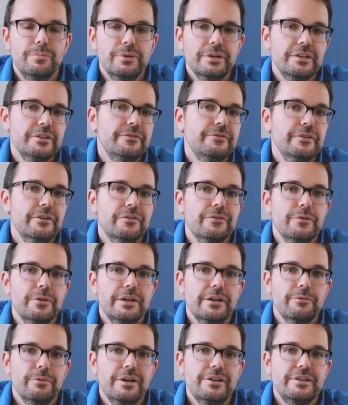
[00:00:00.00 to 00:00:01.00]
please feel
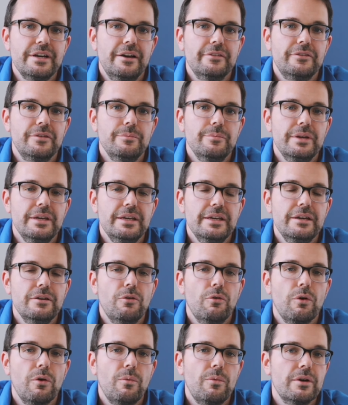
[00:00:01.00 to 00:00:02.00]
free to reach out to me
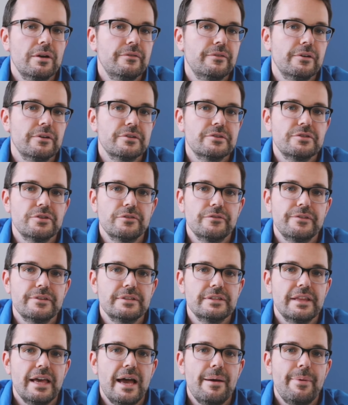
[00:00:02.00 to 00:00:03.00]
or one of our
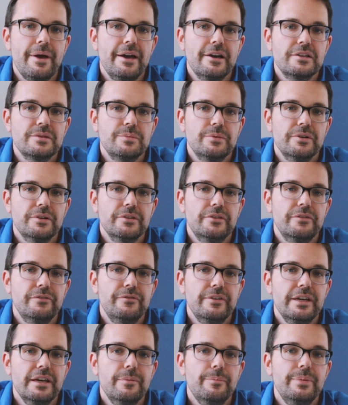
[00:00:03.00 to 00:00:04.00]
Surface Lab experts
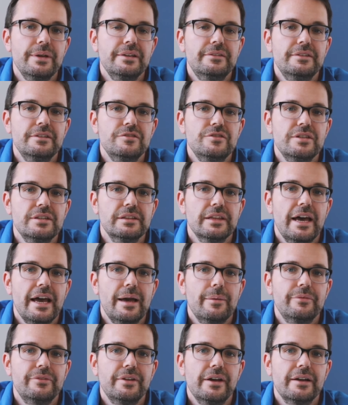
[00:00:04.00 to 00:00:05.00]
via
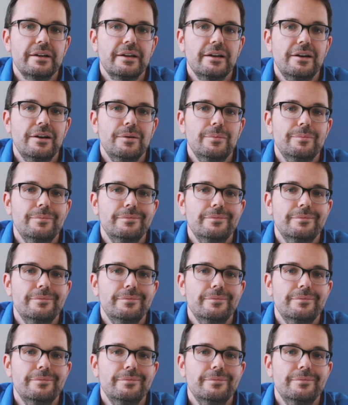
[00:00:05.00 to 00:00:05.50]
btglabs.com.